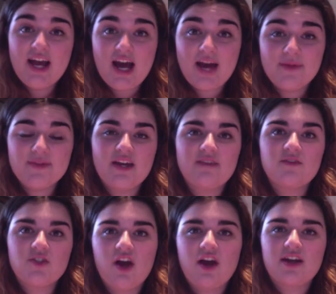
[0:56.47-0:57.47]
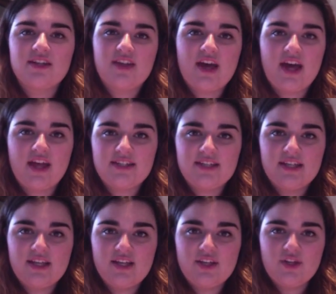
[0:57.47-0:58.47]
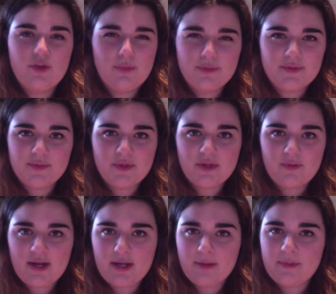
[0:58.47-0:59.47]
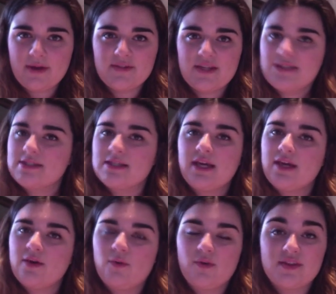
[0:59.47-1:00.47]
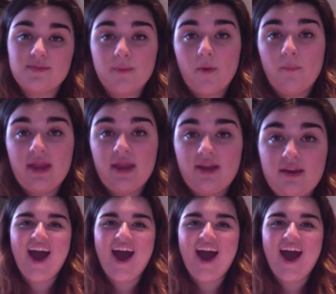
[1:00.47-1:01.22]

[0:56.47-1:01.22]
I was kind of shocked that nobody was really writing about Cecily or this moment.